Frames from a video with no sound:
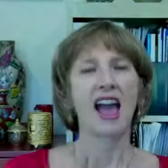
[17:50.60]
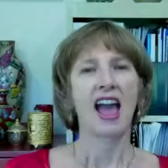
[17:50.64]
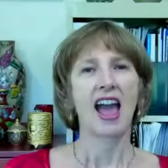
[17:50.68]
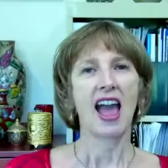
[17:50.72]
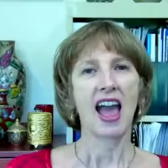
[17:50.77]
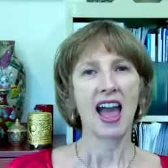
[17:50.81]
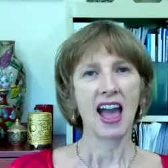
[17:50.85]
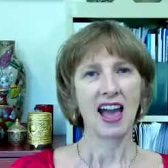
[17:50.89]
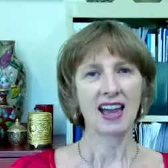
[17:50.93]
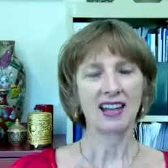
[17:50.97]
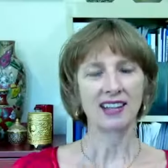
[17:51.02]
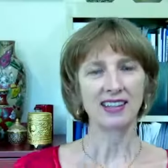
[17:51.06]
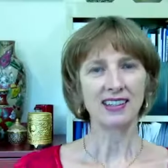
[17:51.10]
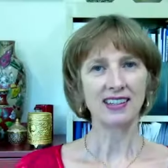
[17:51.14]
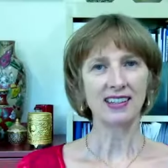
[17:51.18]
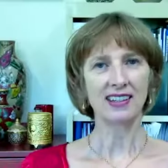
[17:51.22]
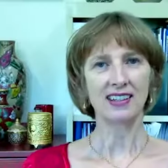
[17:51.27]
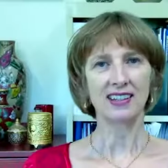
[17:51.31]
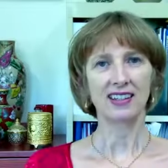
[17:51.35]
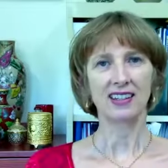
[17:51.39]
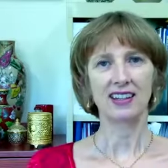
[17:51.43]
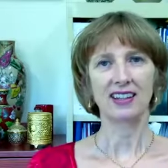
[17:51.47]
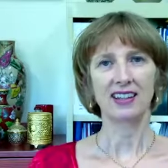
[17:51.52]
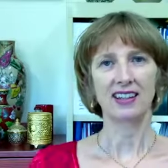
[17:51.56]
And
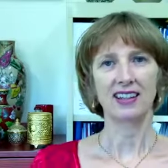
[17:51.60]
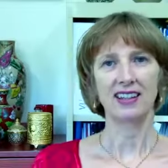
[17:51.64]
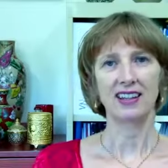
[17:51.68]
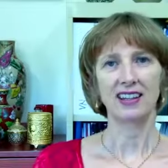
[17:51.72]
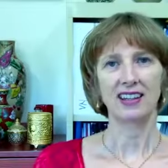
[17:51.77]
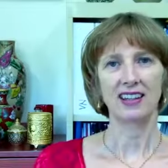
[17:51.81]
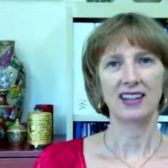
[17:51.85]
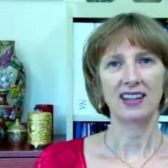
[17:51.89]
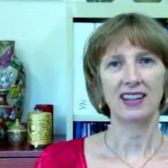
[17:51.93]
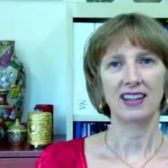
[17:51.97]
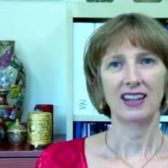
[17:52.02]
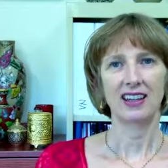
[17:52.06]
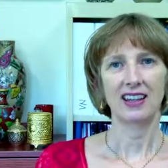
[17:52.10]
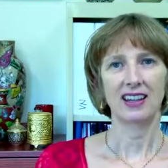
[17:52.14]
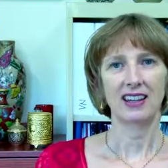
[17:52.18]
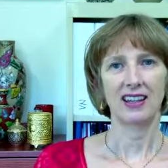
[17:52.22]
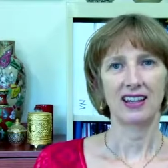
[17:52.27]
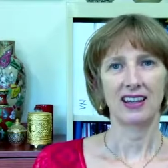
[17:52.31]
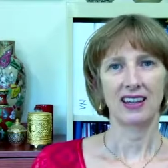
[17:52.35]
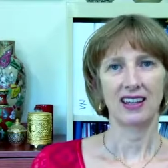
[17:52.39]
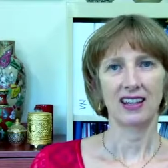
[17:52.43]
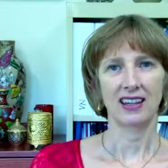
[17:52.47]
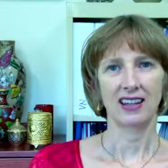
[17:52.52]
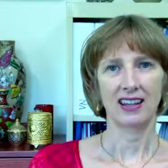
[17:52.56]

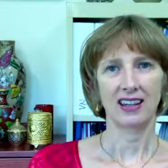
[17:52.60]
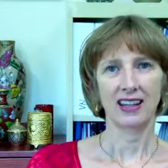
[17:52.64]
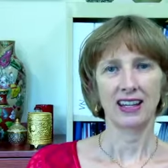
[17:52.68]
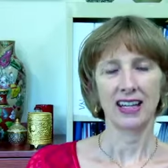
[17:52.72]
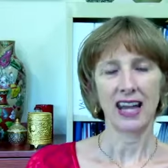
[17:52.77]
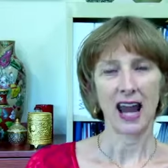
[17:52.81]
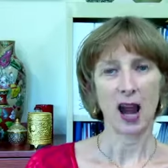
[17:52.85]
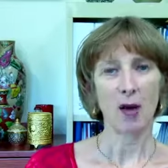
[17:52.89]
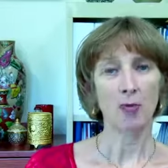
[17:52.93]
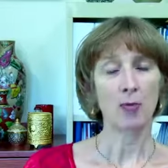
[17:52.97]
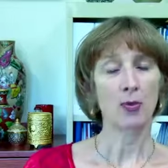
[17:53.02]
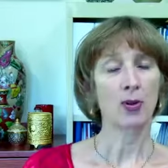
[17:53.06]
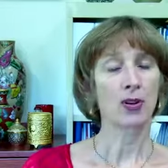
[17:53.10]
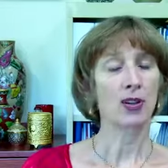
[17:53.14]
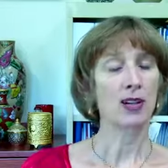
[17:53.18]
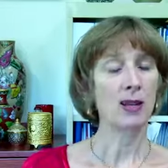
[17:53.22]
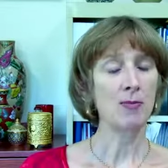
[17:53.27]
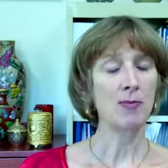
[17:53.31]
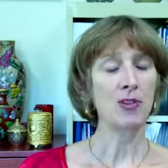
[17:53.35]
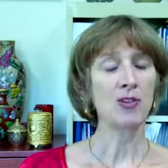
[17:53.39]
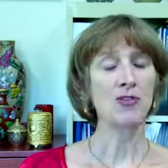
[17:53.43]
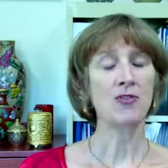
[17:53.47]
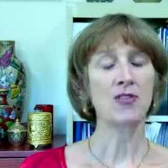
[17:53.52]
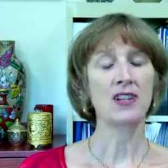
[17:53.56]
in our
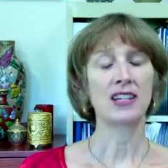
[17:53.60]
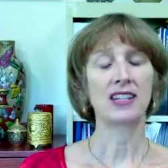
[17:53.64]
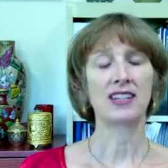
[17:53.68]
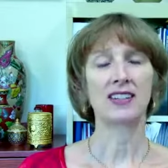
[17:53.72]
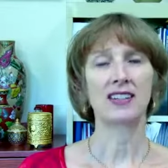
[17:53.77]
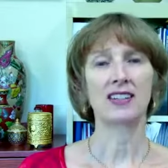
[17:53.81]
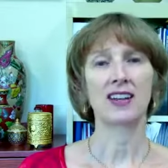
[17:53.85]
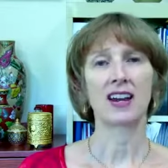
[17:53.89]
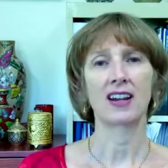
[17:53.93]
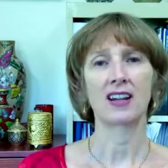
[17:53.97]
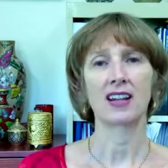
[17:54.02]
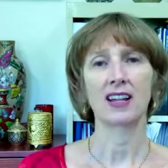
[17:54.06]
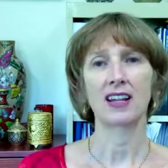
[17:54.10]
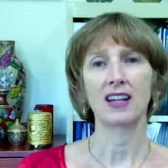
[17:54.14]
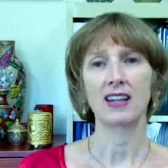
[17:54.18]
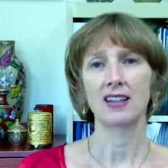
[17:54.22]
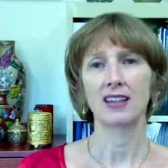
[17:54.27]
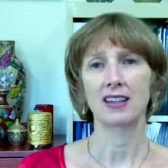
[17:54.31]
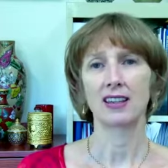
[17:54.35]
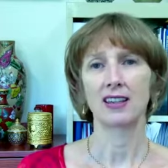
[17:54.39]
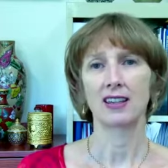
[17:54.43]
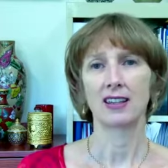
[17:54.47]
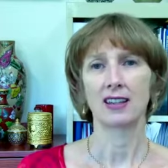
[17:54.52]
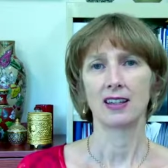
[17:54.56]
preliminary study
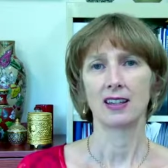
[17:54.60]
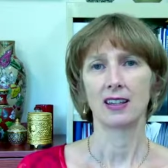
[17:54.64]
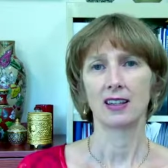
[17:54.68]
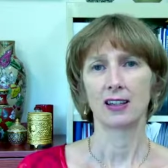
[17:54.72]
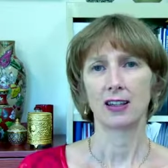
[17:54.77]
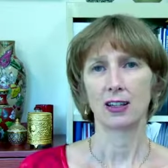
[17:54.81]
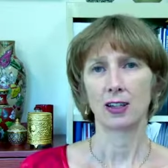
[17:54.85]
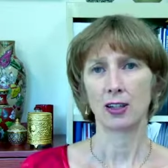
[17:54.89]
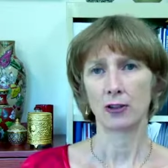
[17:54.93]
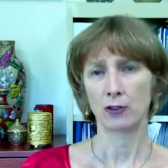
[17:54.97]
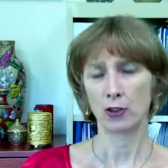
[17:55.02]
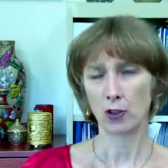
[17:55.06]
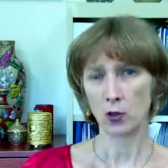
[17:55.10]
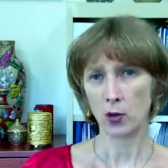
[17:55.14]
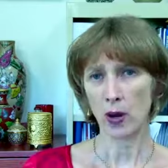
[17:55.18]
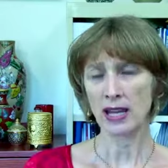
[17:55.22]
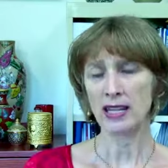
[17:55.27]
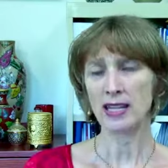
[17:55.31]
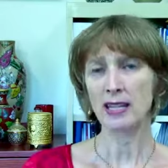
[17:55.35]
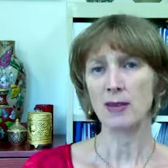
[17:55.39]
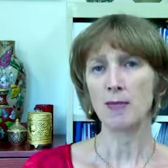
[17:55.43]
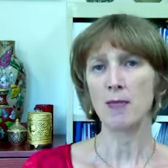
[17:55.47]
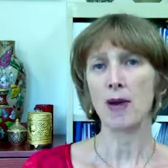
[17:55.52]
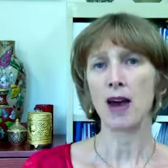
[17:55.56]
of
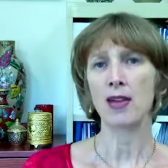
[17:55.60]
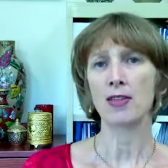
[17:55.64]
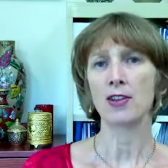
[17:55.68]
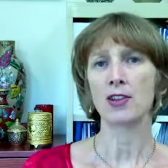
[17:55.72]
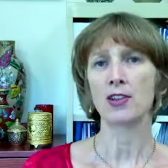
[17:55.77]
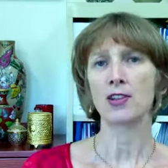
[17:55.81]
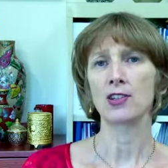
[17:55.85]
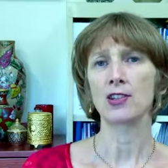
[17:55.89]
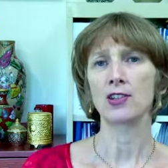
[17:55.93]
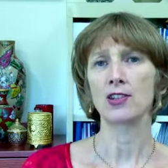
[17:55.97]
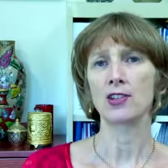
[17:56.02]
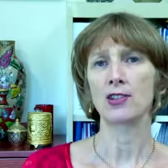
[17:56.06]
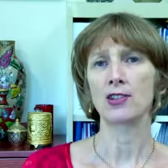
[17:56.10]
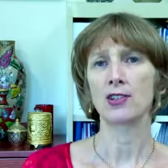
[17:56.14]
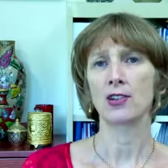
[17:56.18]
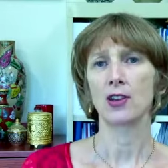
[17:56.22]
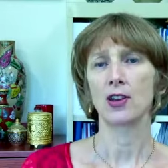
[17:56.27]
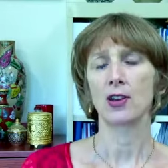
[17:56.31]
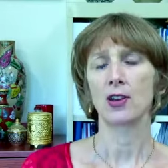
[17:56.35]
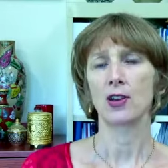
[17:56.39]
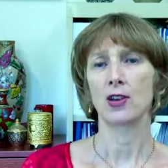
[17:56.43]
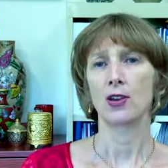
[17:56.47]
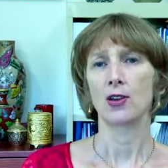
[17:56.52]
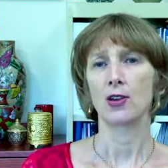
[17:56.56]
20 mothers
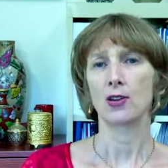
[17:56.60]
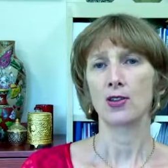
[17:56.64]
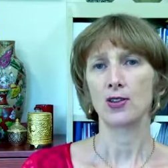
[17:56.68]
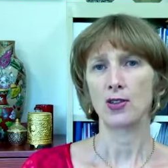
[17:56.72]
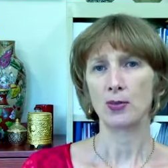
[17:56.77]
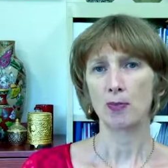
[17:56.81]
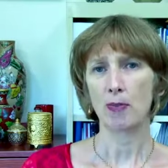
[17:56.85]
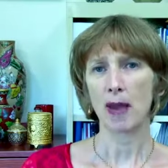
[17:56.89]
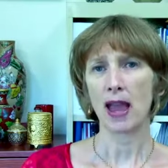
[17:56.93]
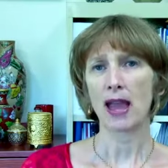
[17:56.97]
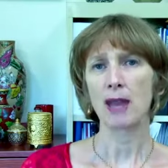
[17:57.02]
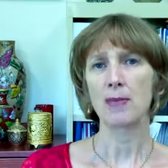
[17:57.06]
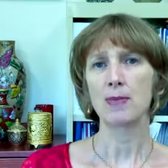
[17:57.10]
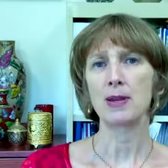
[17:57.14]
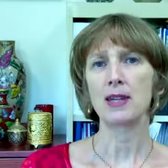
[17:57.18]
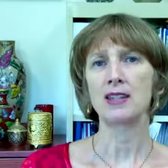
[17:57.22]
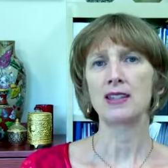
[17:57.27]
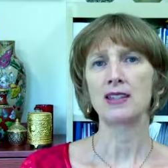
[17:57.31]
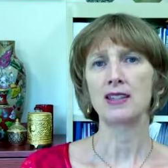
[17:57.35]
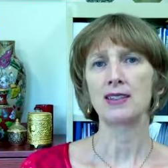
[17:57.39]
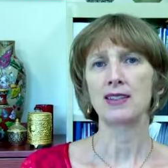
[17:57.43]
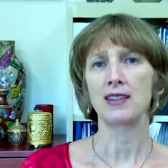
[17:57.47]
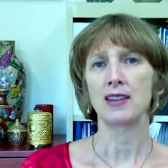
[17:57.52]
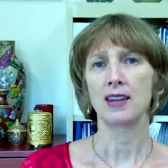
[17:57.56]
whose
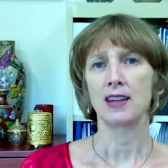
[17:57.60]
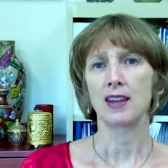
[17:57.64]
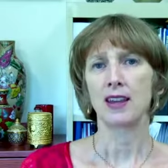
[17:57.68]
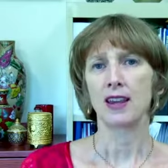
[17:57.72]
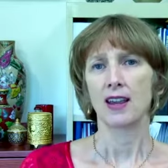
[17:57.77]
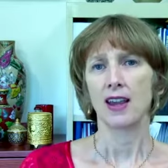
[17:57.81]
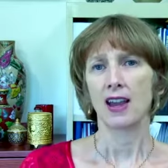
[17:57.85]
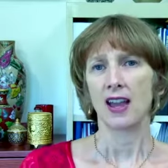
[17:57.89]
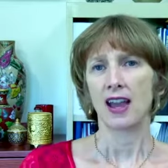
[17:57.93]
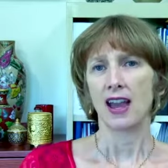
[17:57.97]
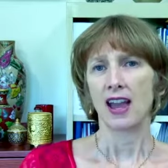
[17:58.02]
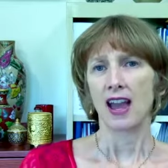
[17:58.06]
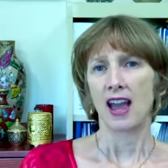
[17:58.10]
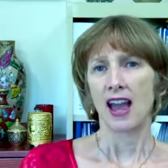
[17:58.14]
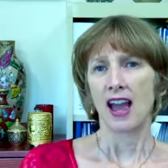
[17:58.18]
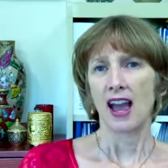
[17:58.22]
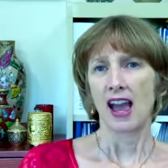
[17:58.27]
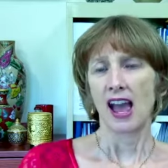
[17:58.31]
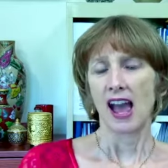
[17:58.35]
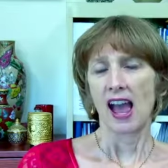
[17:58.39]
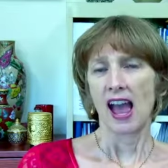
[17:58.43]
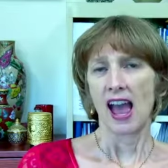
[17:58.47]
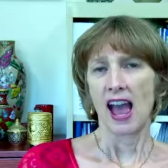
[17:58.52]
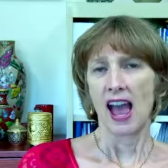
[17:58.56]
babies
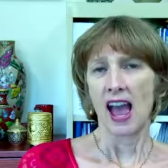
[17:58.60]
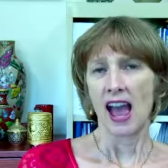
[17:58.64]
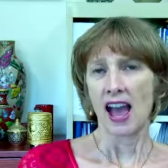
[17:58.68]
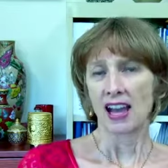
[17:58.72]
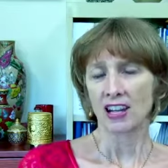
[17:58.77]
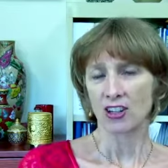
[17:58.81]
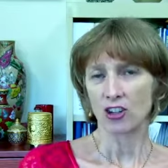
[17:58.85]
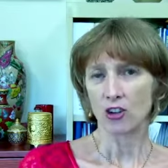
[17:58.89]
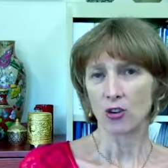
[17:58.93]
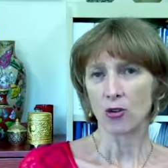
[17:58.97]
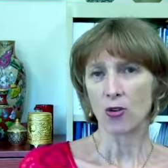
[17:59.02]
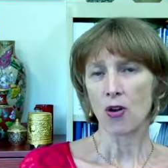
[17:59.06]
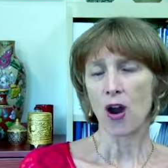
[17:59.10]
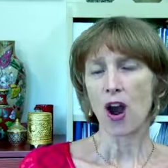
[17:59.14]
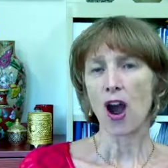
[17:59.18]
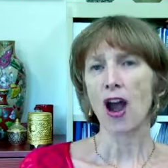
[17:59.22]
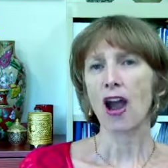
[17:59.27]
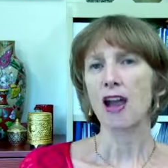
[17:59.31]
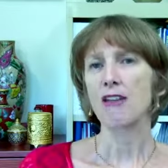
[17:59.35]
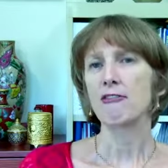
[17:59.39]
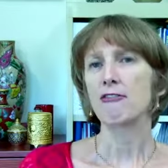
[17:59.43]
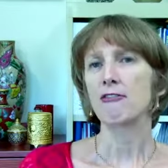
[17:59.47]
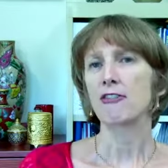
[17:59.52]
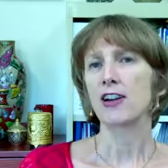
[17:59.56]
had
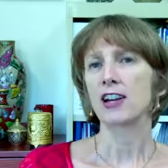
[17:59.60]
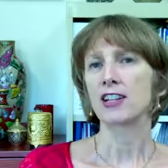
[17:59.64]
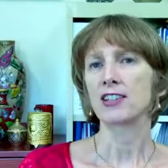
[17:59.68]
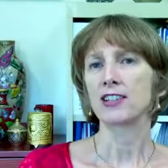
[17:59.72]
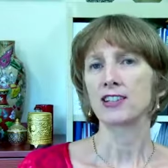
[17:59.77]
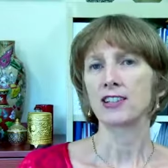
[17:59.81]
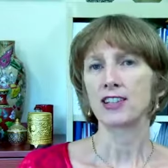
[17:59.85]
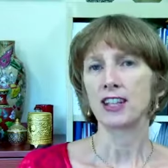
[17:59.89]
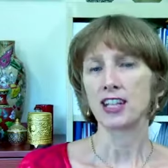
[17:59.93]
cry, fuss